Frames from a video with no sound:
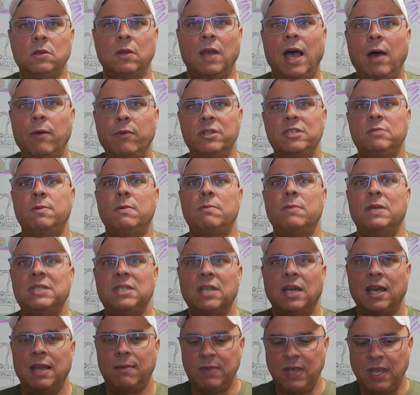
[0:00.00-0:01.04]
I want to spend my
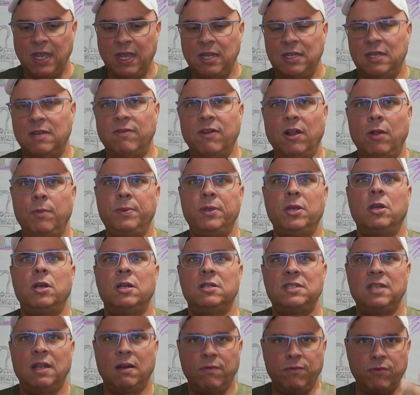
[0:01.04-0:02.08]
time developing
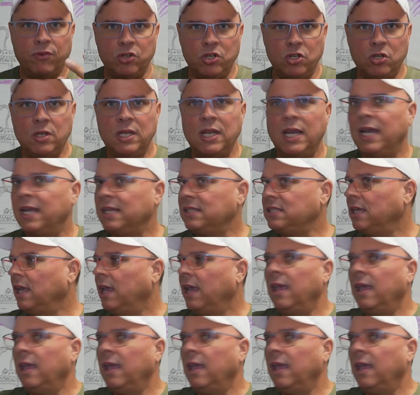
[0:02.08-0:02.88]
content for you guys